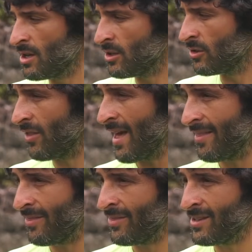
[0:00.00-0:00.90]
So
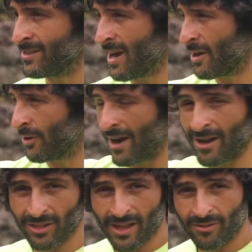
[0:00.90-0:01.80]
that the entire
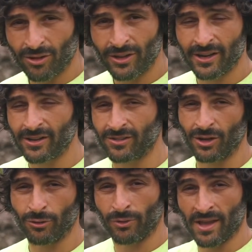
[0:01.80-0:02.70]
ground level here is
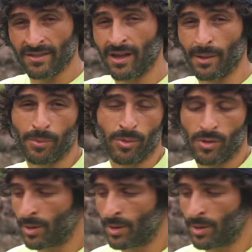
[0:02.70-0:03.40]
going to raise up